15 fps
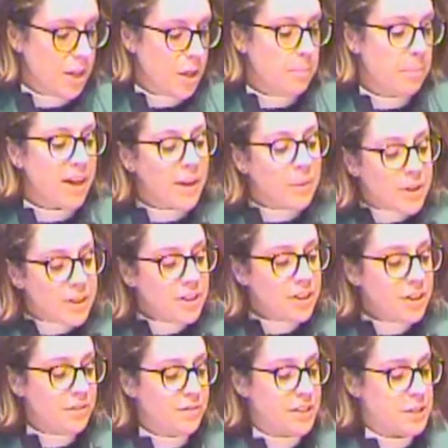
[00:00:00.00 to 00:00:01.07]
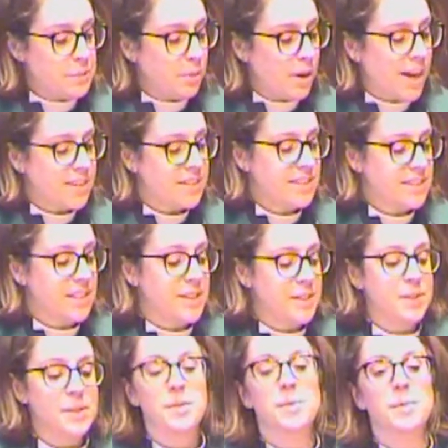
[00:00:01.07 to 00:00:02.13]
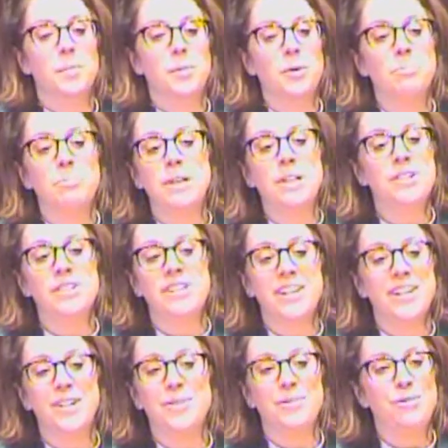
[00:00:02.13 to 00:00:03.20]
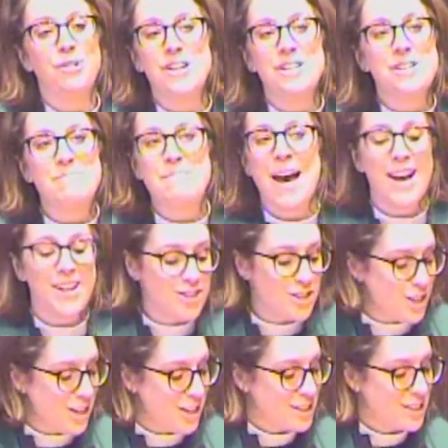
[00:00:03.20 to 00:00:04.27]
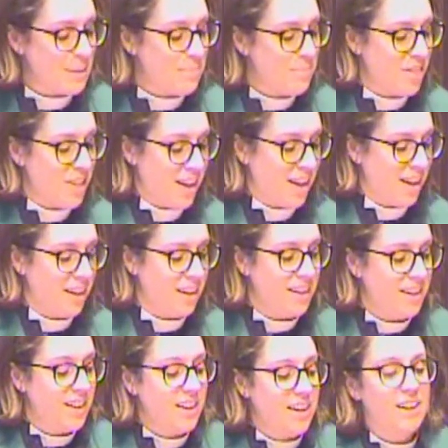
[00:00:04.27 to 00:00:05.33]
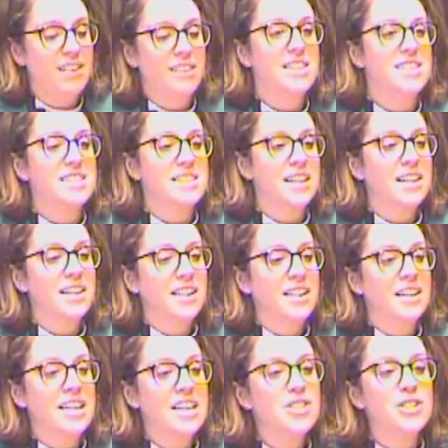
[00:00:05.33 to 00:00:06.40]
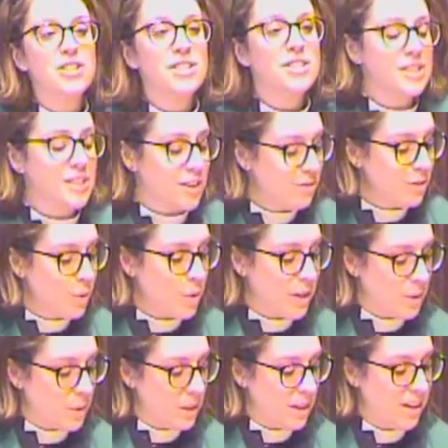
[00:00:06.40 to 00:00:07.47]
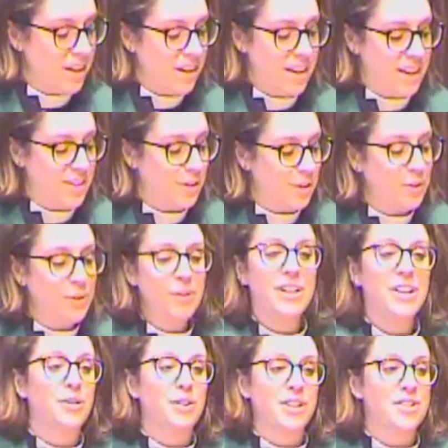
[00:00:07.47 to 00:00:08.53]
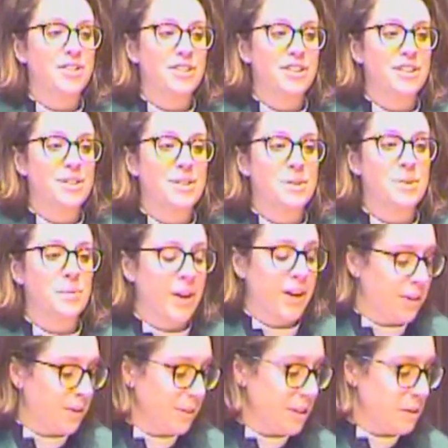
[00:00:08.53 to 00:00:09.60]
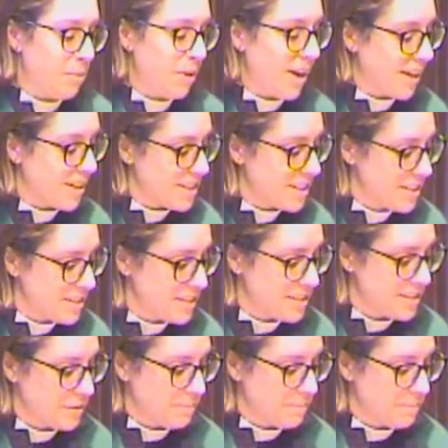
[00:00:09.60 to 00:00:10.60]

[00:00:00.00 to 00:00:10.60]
But I wonder if these practices were merely reimagining something that St. Ignatius of Loyola and early Christians regularly practiced.